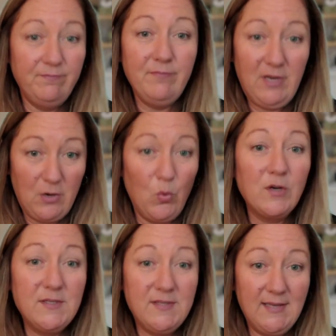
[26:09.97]

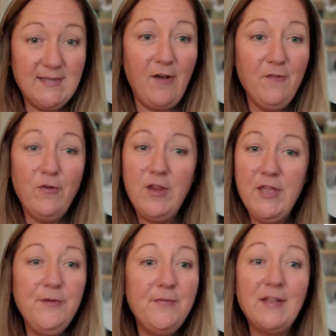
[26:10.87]
works things out for
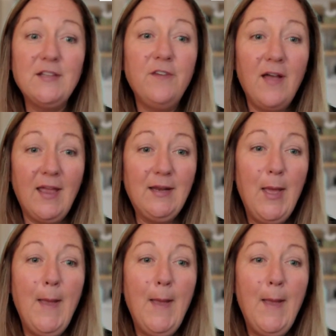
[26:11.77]
you, that's fine.